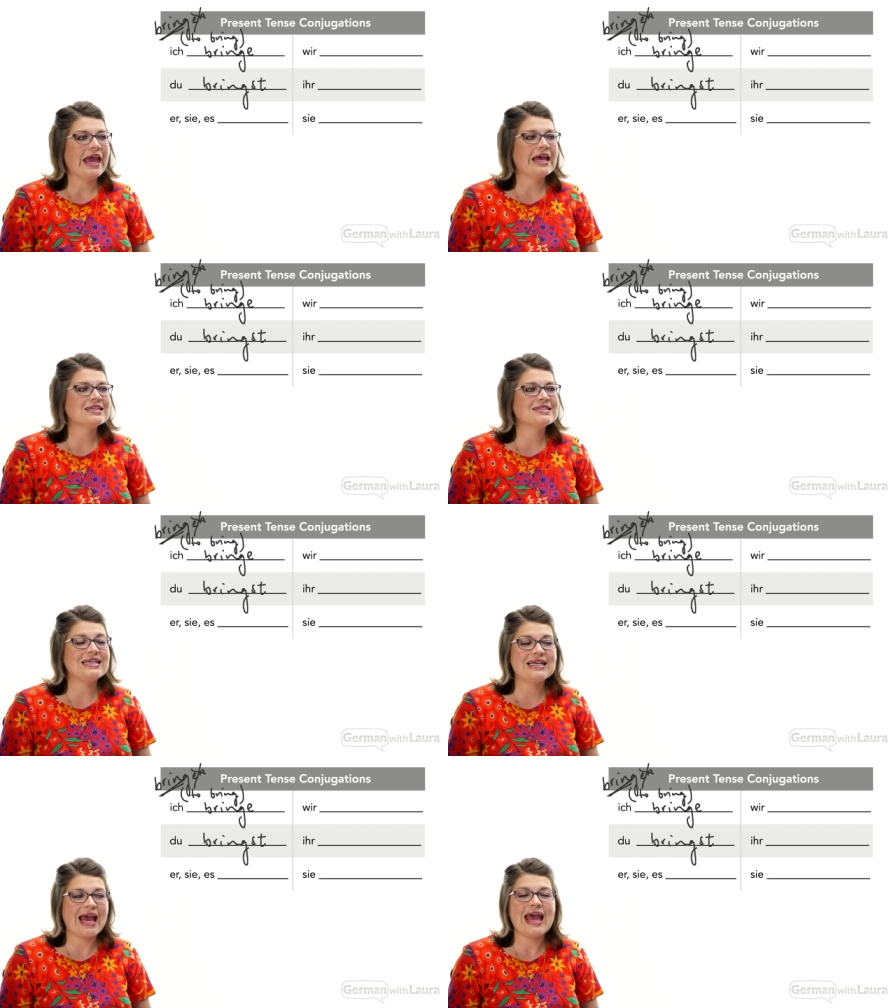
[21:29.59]
Er,
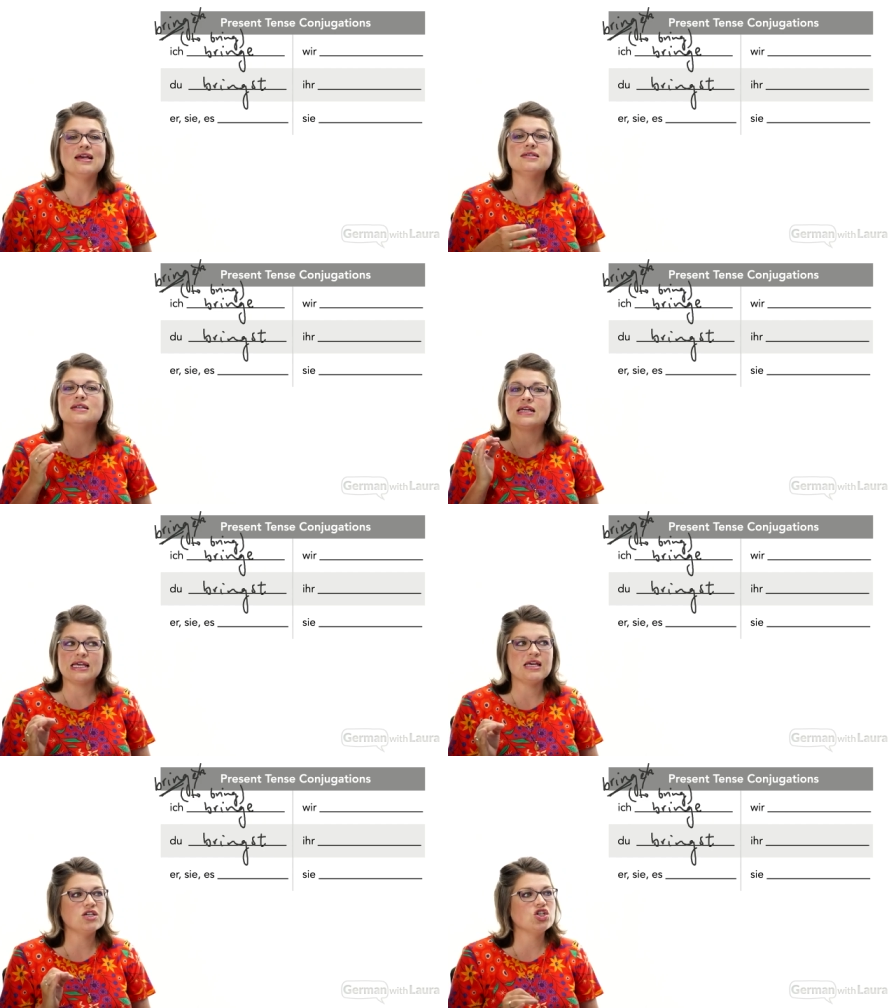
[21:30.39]
sie, es,
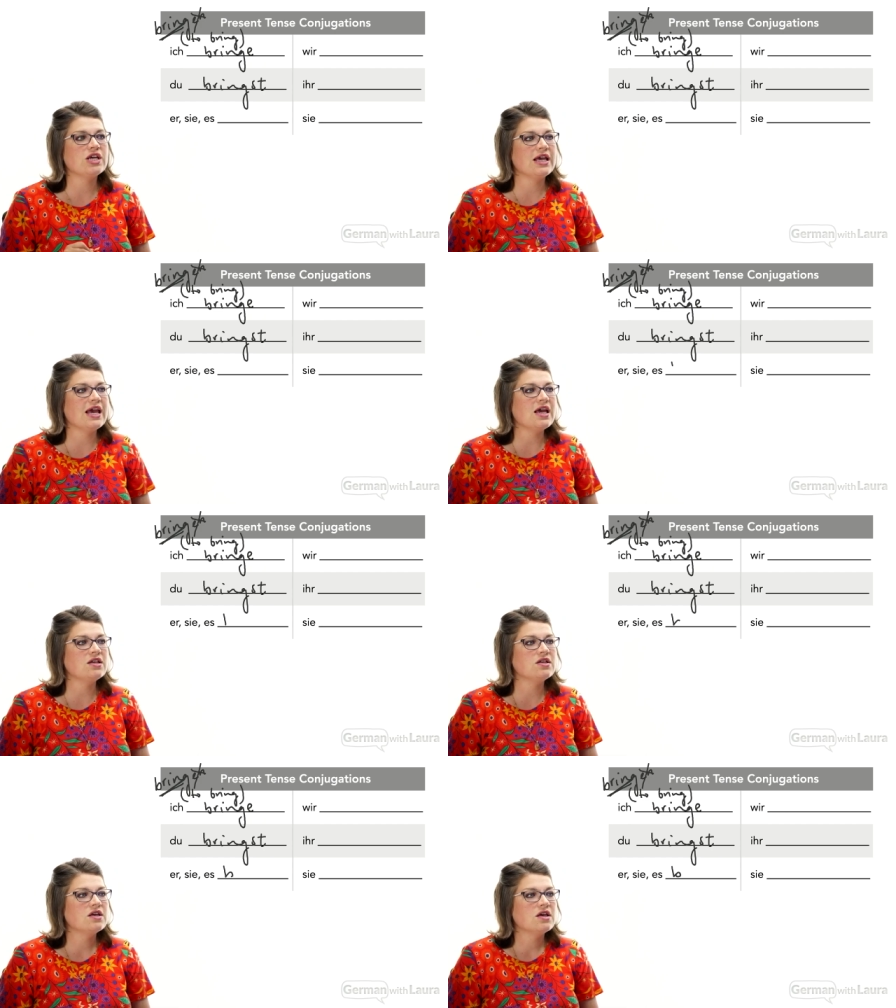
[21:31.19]
he, she,
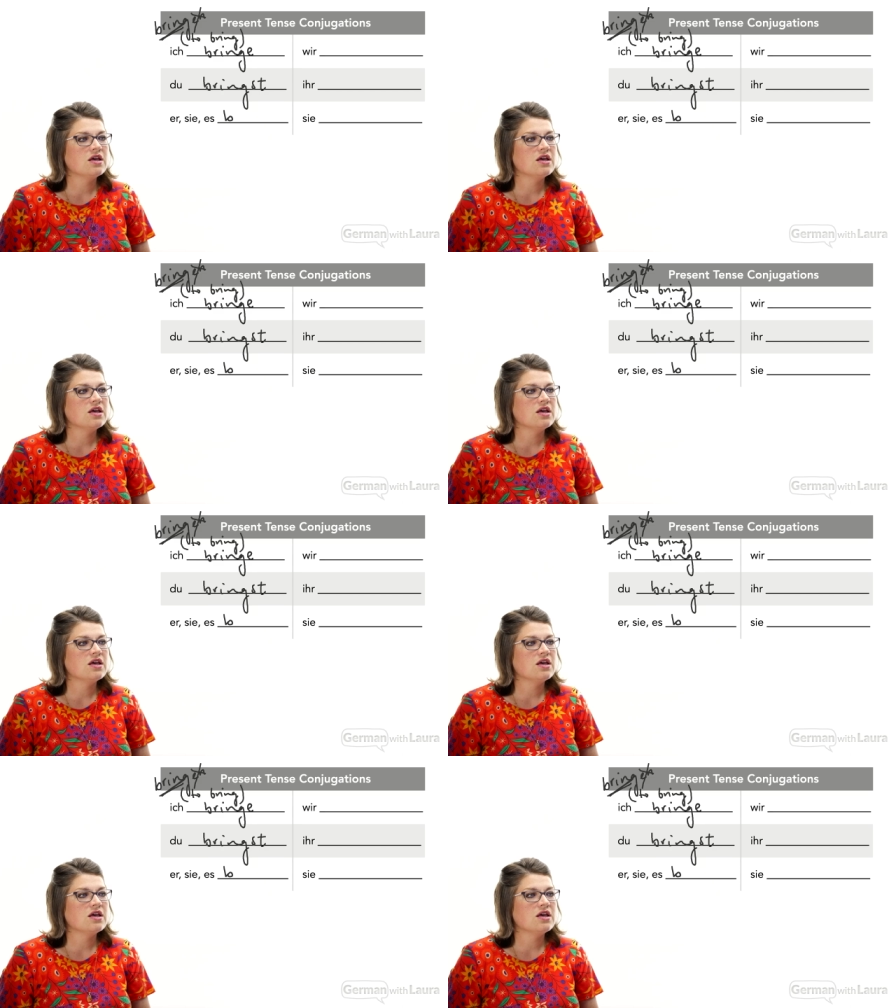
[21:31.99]
it